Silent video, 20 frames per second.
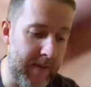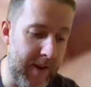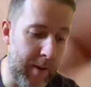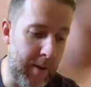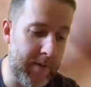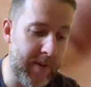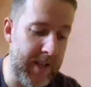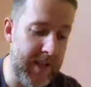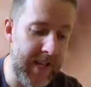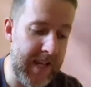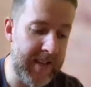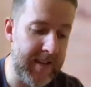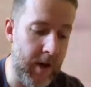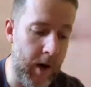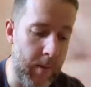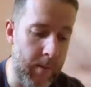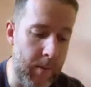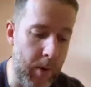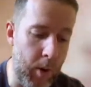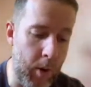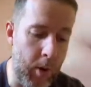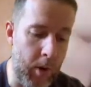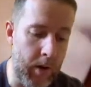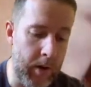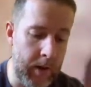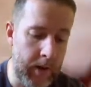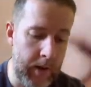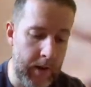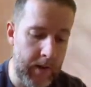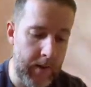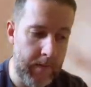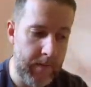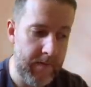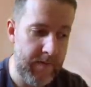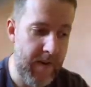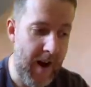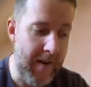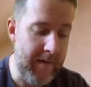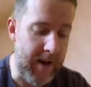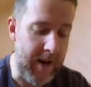Now, obviously, these are
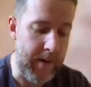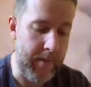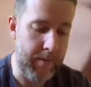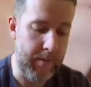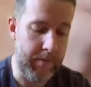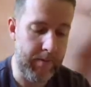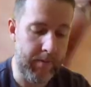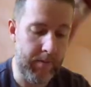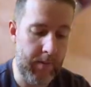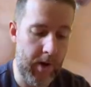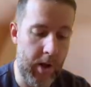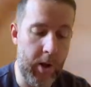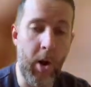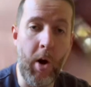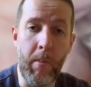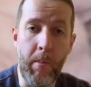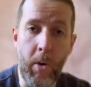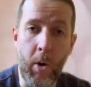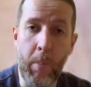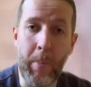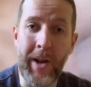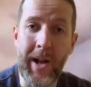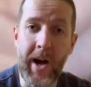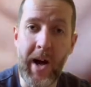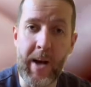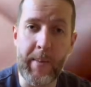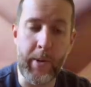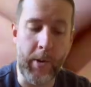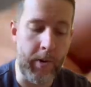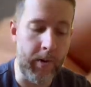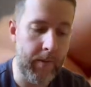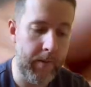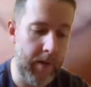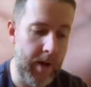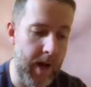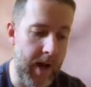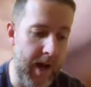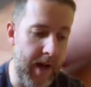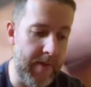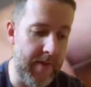a lot more pliable
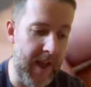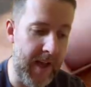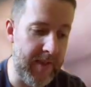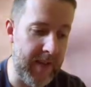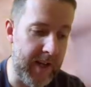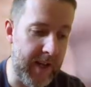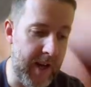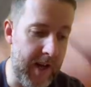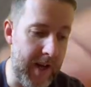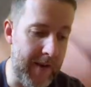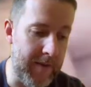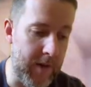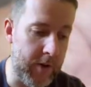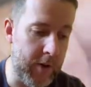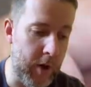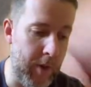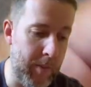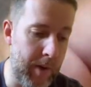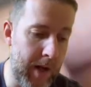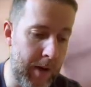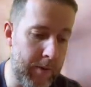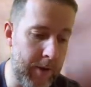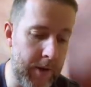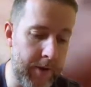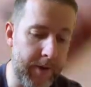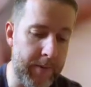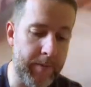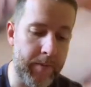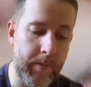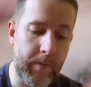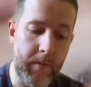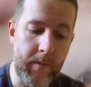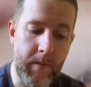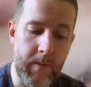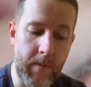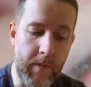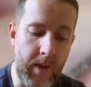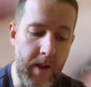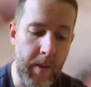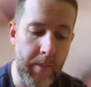than the kind of the top loaders.
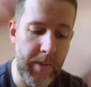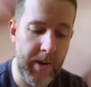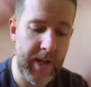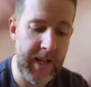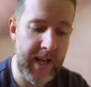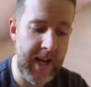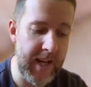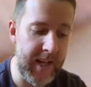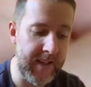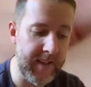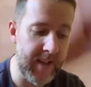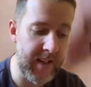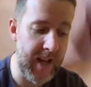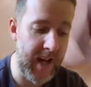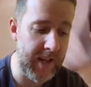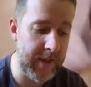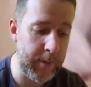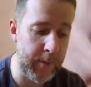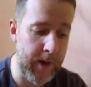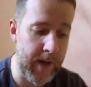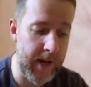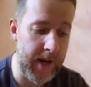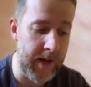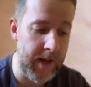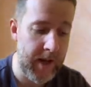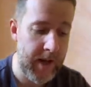But again, it's a nice way